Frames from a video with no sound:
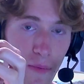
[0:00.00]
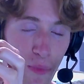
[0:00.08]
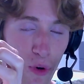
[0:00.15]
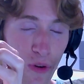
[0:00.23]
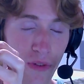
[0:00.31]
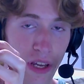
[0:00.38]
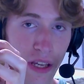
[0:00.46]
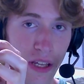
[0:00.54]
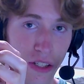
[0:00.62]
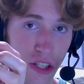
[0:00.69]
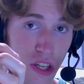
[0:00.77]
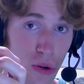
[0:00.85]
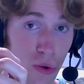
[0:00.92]
proving
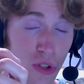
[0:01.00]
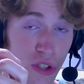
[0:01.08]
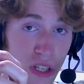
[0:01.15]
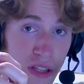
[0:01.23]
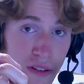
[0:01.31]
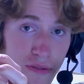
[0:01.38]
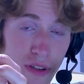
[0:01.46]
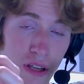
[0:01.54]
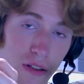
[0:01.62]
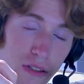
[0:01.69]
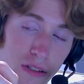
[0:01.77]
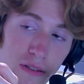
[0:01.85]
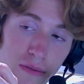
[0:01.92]
its use in the
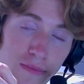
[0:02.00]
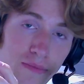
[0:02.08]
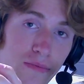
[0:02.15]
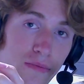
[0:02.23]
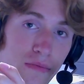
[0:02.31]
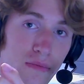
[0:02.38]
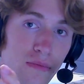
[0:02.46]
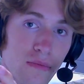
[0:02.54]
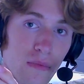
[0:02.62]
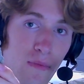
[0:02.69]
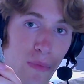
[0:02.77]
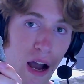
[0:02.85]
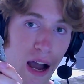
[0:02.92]
field
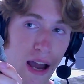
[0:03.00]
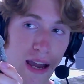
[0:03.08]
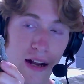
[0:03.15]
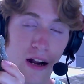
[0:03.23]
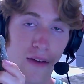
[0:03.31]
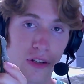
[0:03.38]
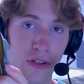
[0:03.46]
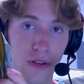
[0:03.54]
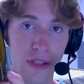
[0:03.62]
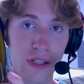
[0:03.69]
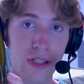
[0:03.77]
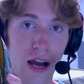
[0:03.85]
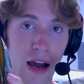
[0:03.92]
by an officer at
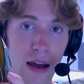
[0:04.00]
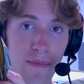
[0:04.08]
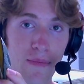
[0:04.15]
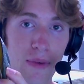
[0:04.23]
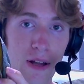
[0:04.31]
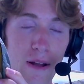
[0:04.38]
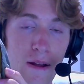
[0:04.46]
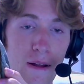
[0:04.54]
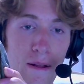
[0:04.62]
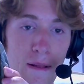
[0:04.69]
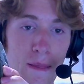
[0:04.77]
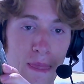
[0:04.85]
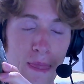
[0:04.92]
the time.
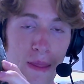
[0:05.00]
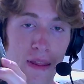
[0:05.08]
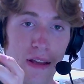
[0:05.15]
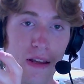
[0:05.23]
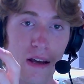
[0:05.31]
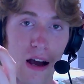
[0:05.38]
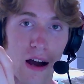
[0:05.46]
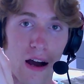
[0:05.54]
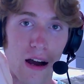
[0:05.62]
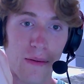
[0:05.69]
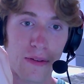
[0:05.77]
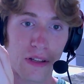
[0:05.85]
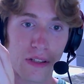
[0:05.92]

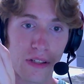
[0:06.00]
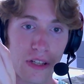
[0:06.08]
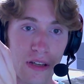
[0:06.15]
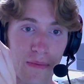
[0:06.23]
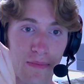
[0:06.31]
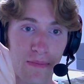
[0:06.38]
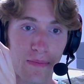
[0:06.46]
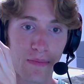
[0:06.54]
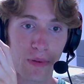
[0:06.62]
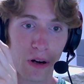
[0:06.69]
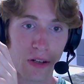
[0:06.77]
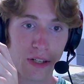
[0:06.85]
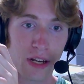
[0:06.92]
You can see
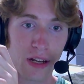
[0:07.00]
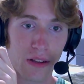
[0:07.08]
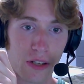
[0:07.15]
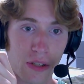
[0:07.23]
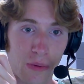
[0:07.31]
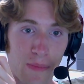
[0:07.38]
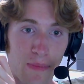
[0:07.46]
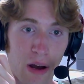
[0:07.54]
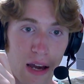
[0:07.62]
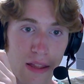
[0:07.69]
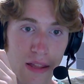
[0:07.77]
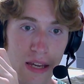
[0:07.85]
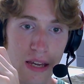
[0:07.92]
particularly swept
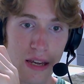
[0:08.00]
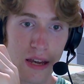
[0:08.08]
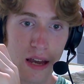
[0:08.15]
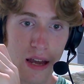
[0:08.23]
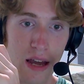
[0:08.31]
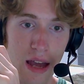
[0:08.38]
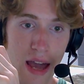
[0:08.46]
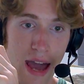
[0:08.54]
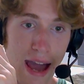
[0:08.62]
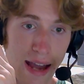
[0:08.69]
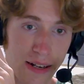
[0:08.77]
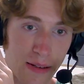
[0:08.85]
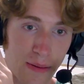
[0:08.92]
by the
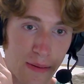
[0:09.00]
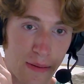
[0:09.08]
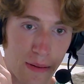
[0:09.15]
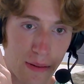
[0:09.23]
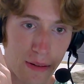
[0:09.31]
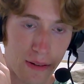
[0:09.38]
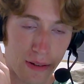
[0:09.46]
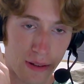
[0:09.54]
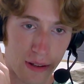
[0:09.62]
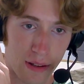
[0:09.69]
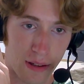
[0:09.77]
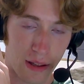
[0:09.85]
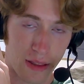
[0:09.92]
head,
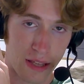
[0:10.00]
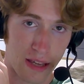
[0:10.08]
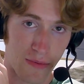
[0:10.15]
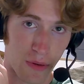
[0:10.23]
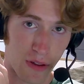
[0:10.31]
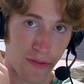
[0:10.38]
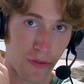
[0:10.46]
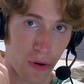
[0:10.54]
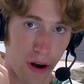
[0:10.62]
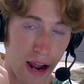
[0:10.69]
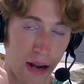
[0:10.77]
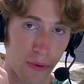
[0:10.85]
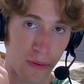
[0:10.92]
where the
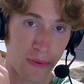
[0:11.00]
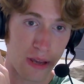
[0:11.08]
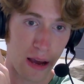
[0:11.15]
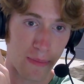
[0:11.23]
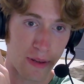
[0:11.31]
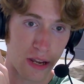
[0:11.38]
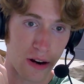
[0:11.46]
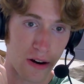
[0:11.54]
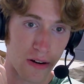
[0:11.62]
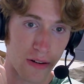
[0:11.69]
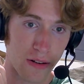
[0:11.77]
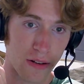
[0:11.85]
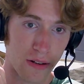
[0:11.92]
forehead would be up here.
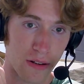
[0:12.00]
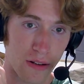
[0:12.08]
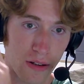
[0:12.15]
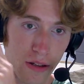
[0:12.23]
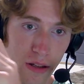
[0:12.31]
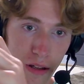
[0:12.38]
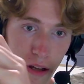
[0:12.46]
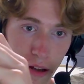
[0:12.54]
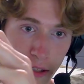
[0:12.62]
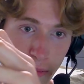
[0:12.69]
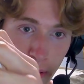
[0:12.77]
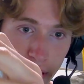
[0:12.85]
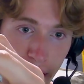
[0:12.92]
I'll
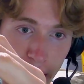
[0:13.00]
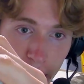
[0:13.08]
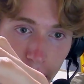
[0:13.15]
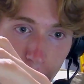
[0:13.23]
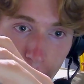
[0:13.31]
just bring that a little